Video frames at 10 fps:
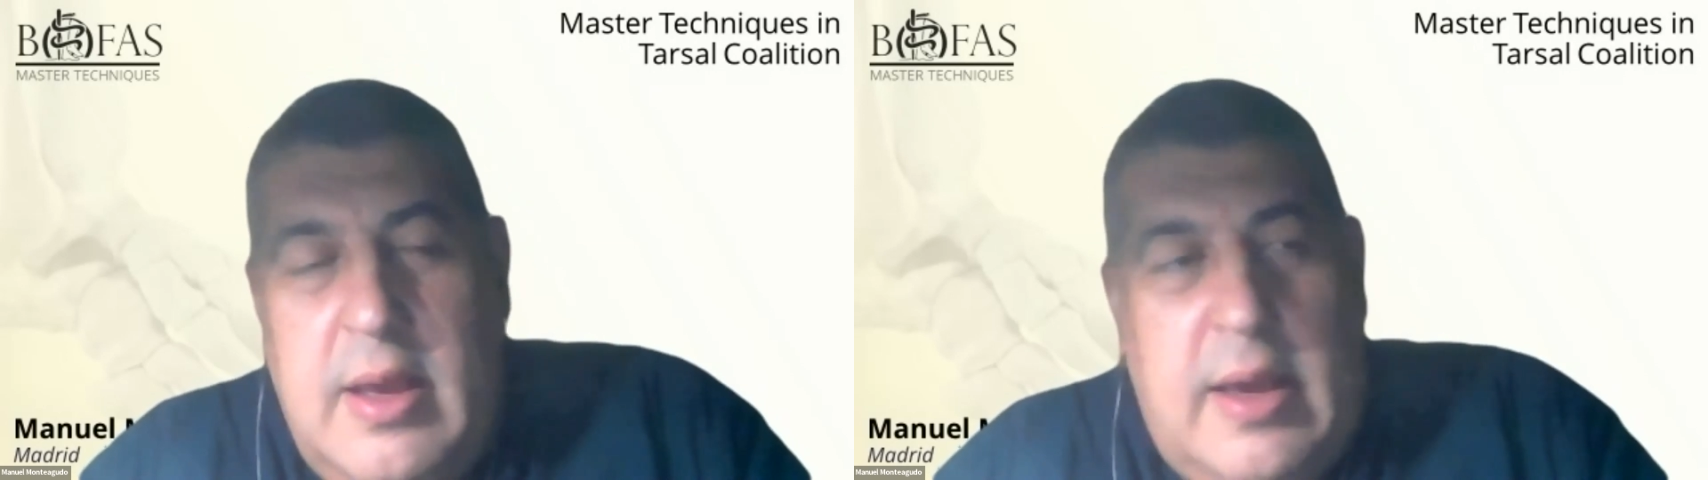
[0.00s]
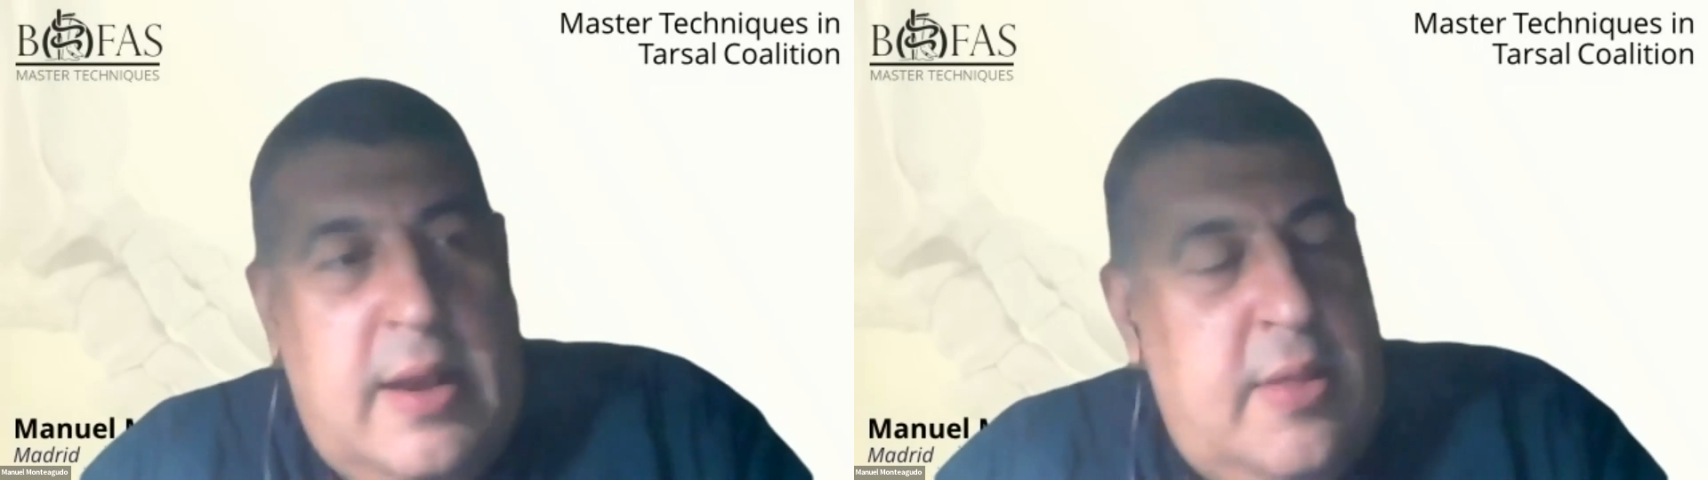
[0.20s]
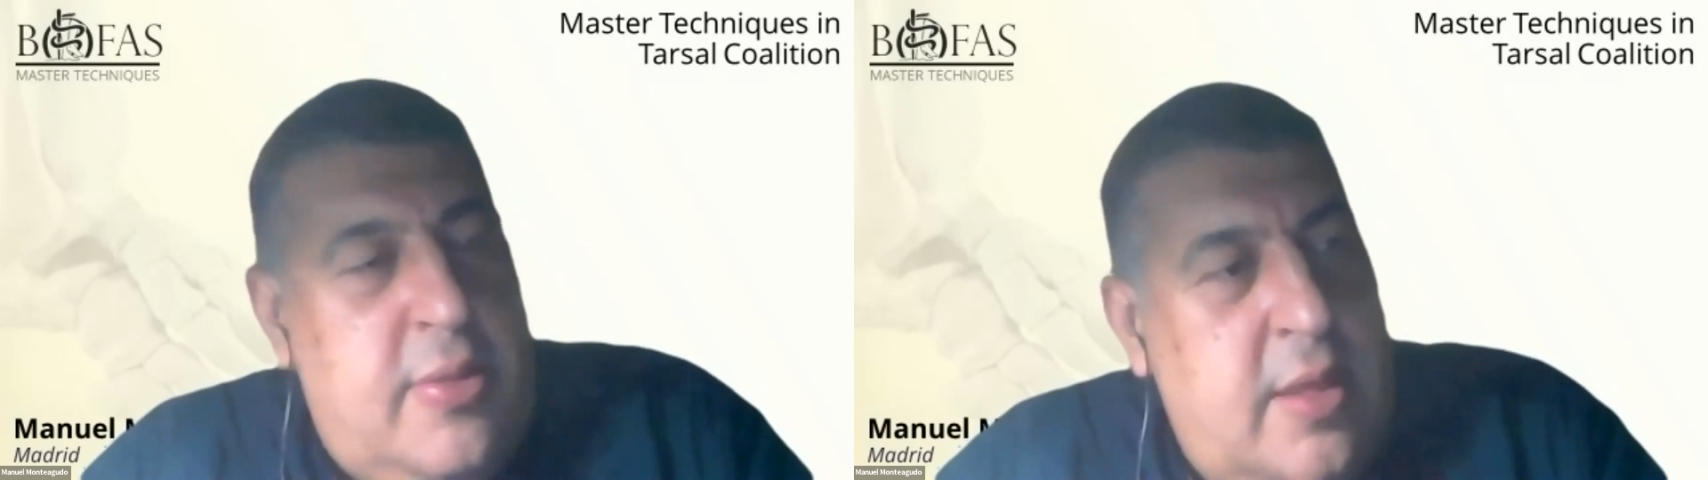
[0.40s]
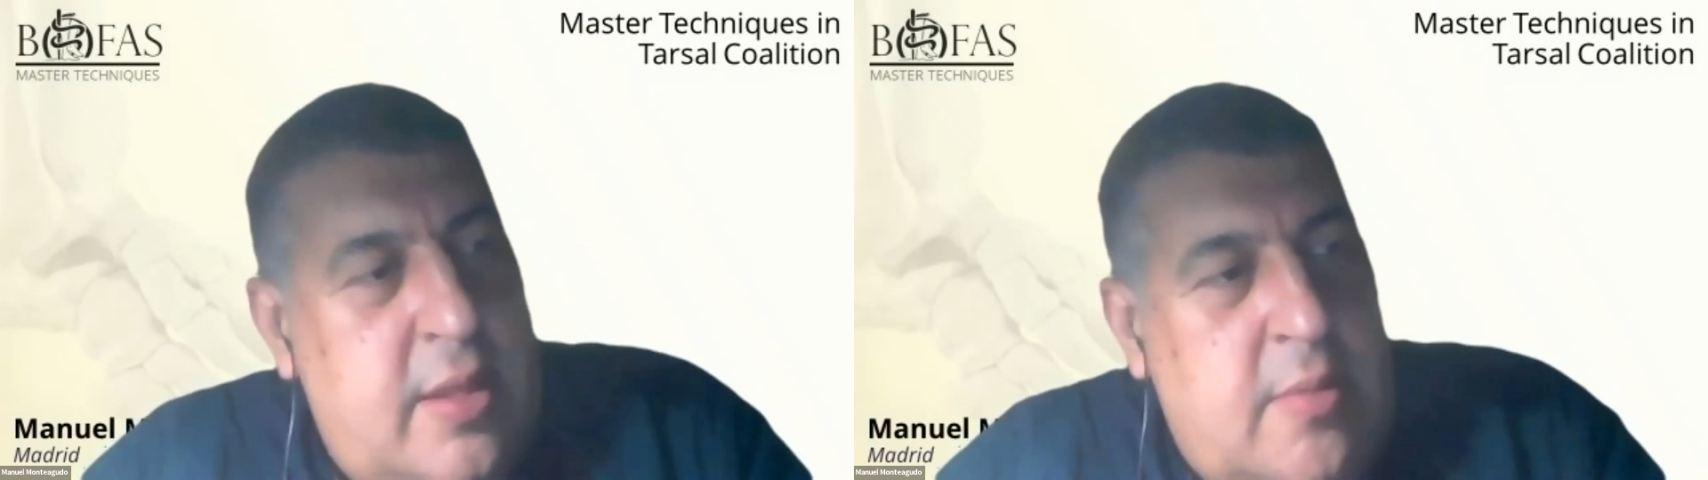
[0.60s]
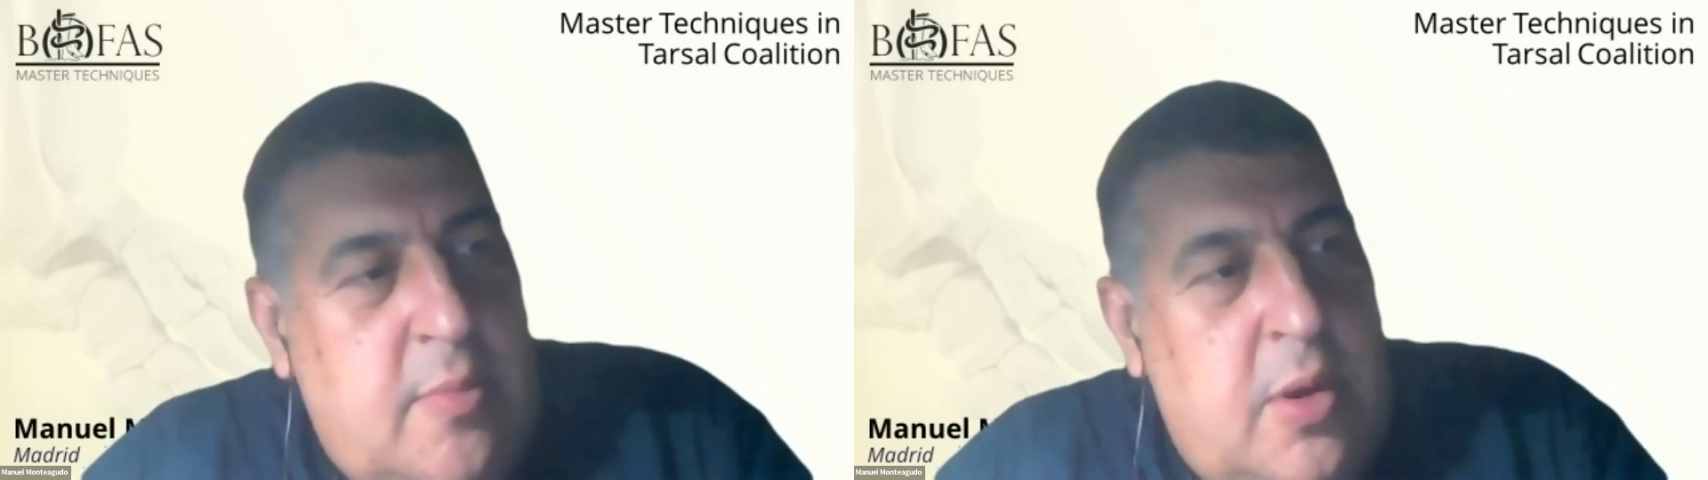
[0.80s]
And I
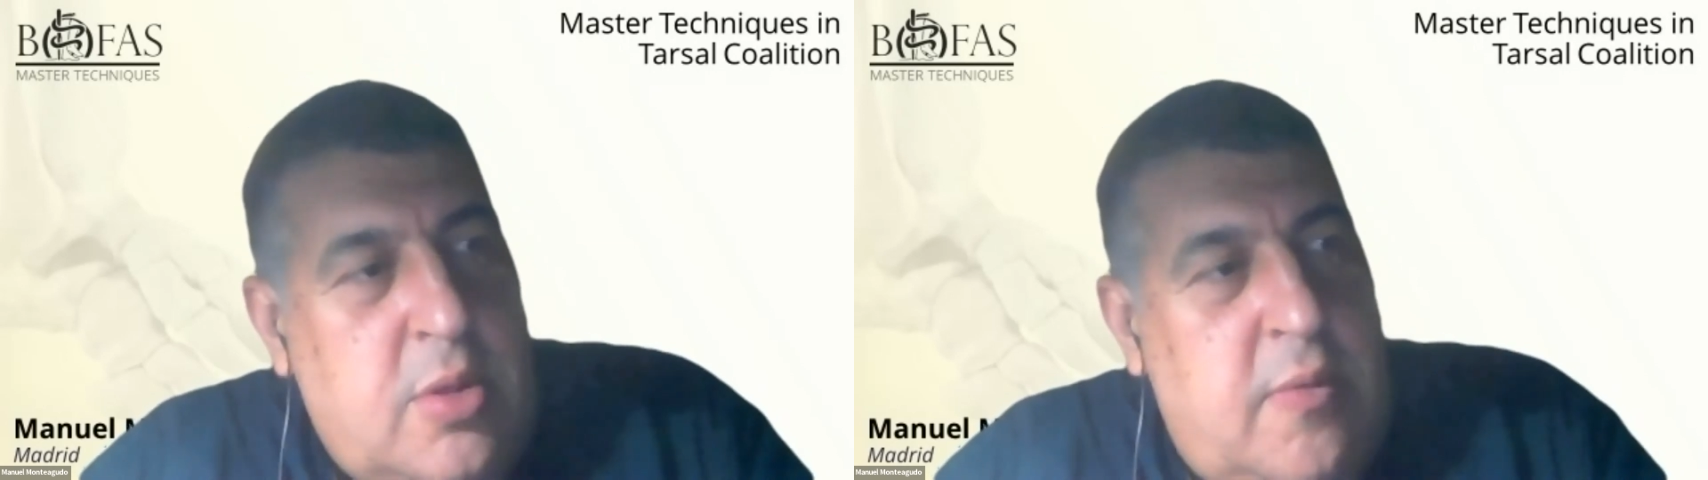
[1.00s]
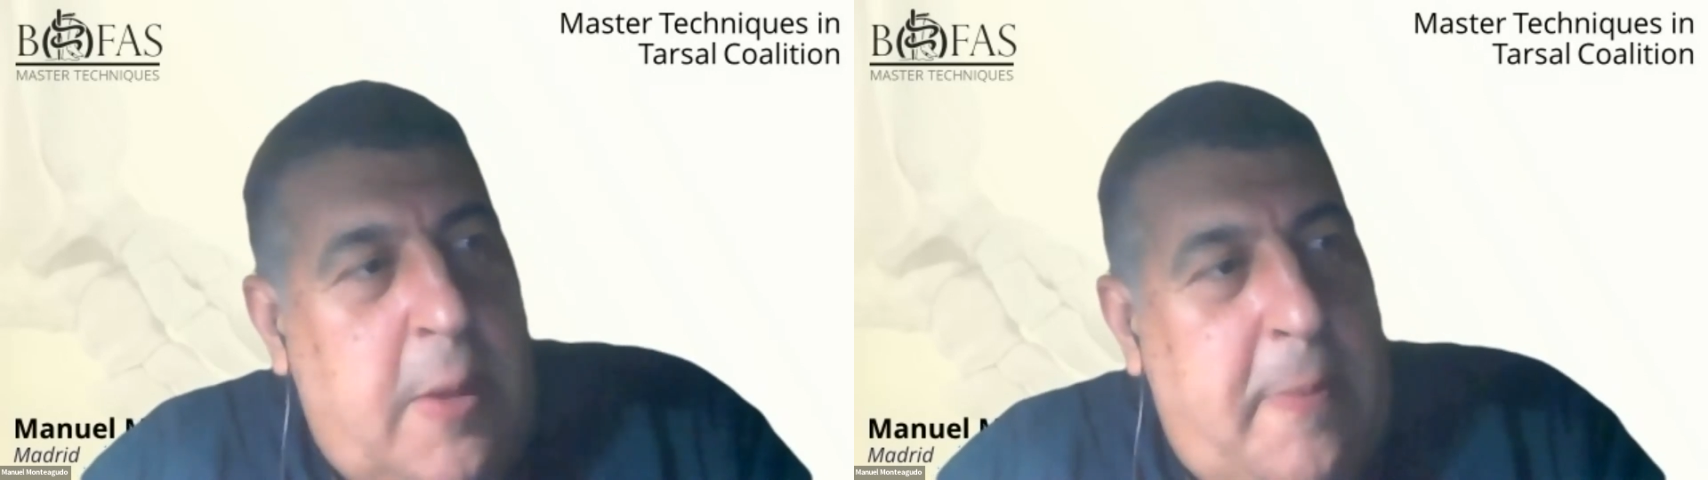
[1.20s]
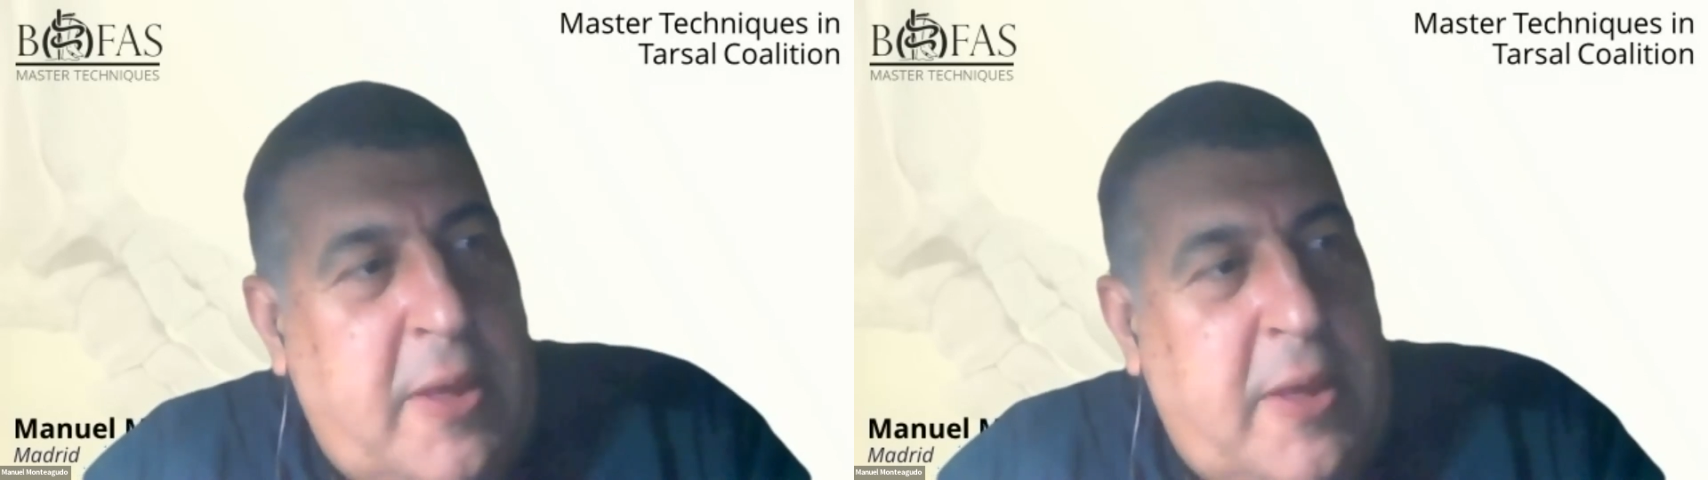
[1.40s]
think that most of our